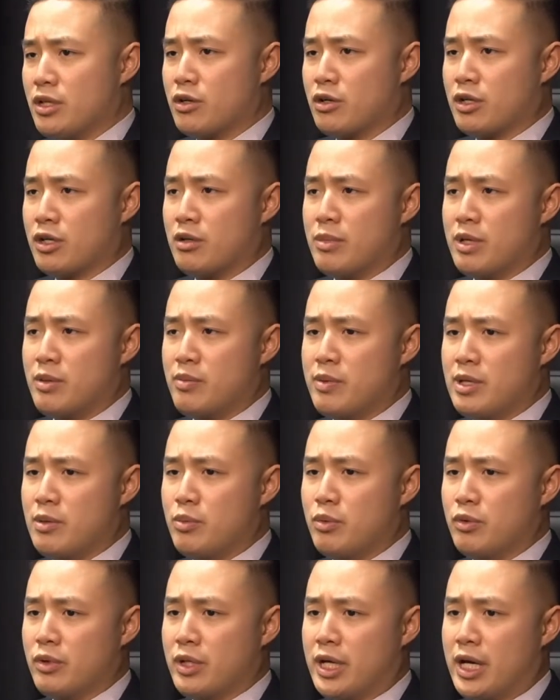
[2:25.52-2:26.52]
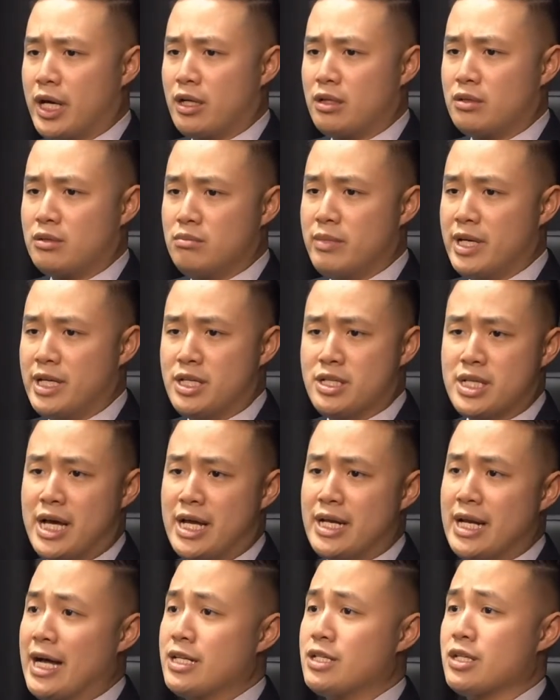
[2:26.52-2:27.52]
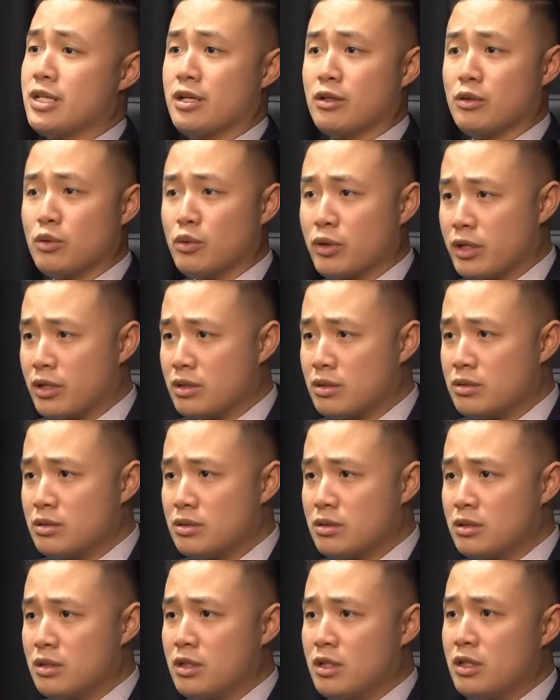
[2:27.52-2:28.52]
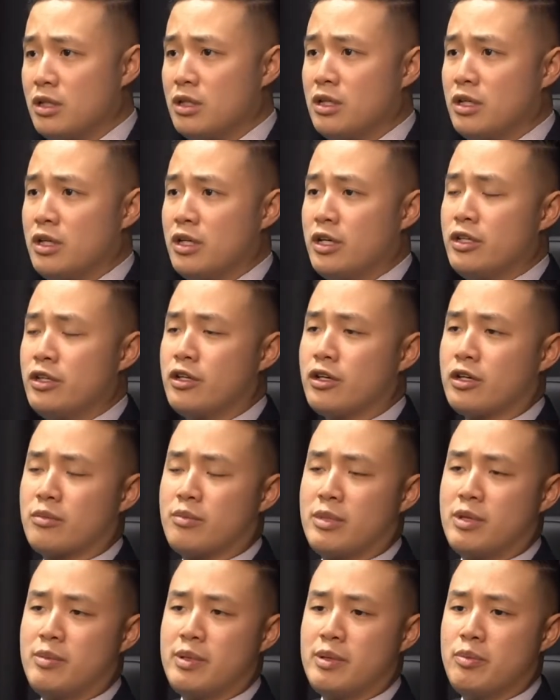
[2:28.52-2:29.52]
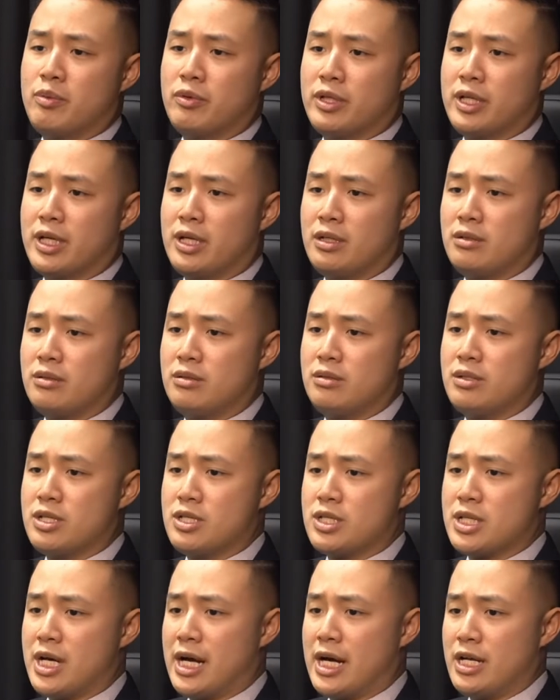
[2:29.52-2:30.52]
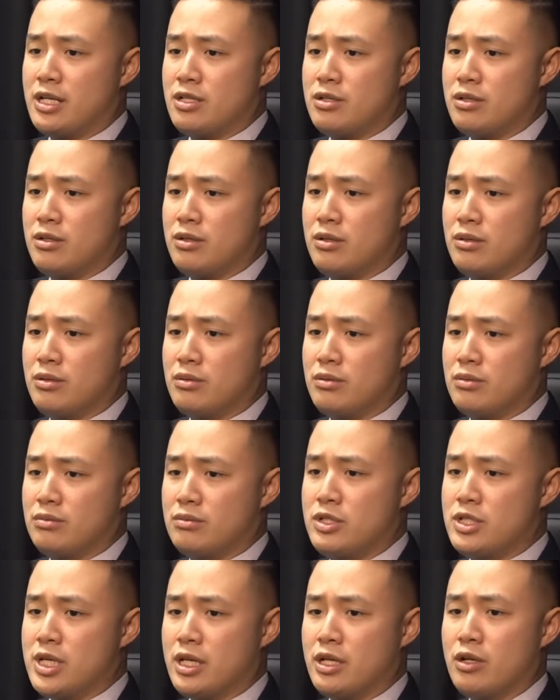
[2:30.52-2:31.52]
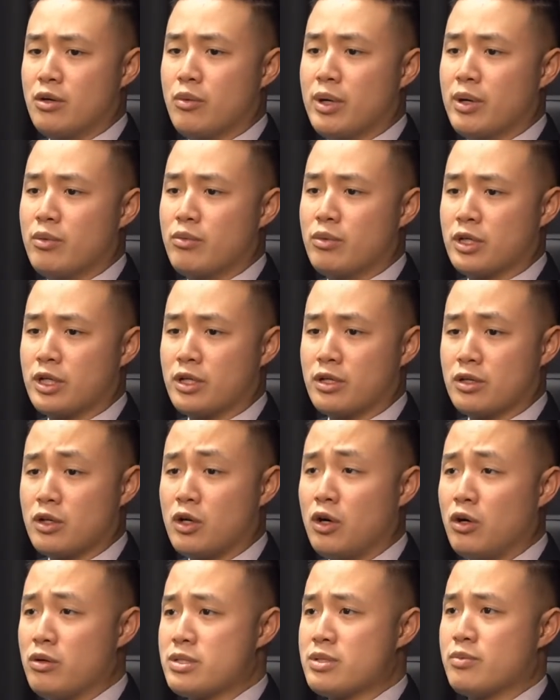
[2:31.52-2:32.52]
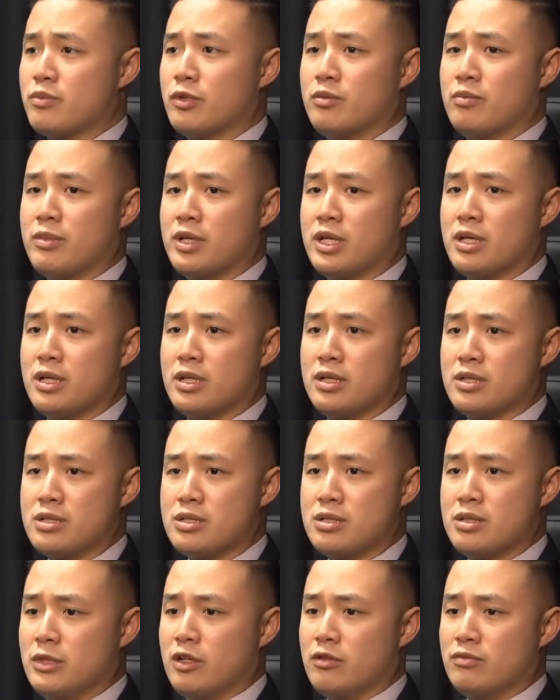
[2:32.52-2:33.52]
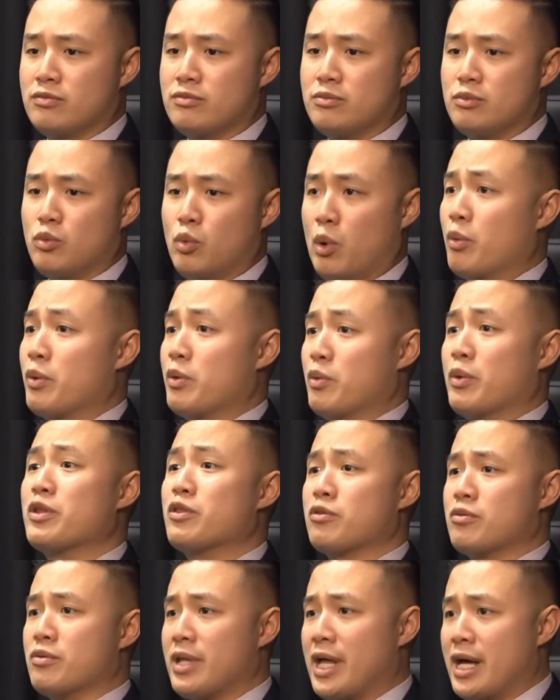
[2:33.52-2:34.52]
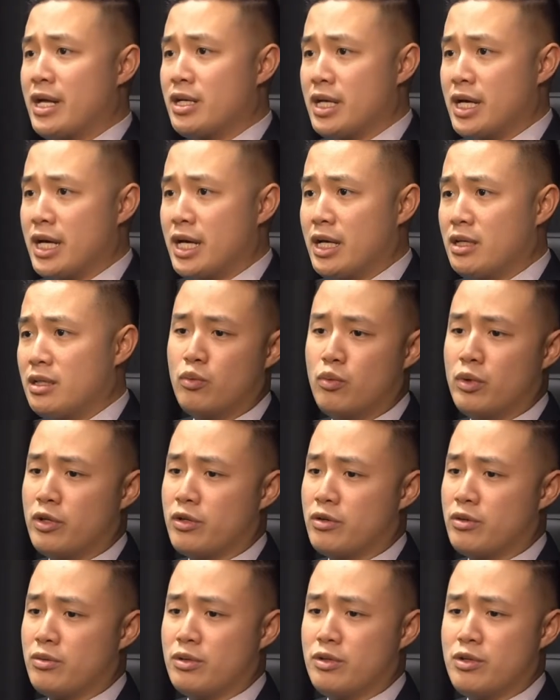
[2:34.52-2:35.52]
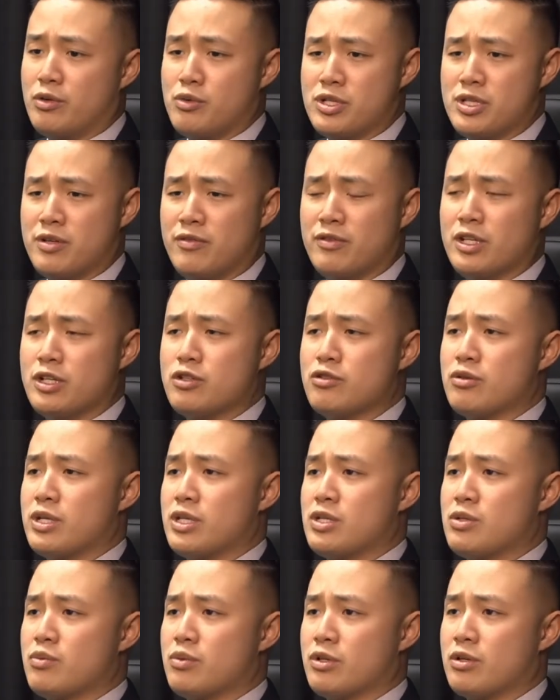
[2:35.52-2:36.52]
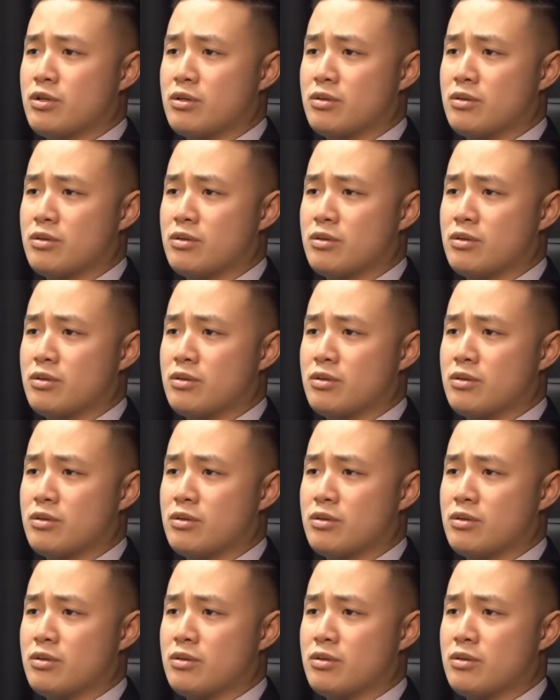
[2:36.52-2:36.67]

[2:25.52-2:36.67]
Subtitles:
are going to be people that may decide not to get a lawyer. There are going to be people that decide to say, you know what, we're going to call someone because of what we went through that day, whether you received injuries when you're